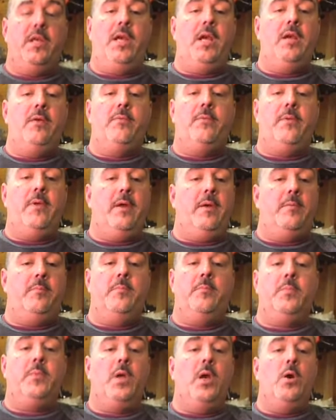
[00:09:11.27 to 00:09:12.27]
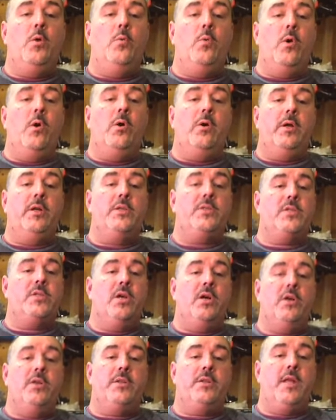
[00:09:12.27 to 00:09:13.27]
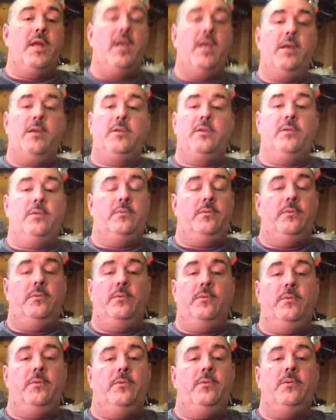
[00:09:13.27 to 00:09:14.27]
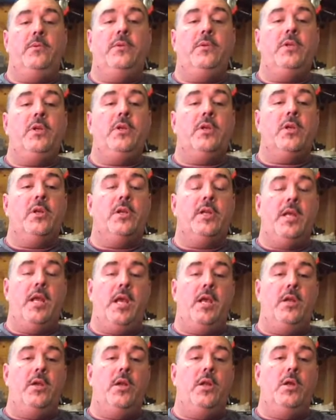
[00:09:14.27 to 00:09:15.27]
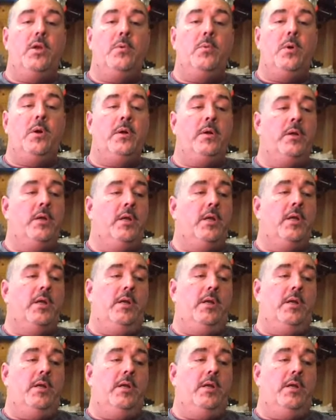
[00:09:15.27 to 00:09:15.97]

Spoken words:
If that go wrong inside that, you're going to get a new one.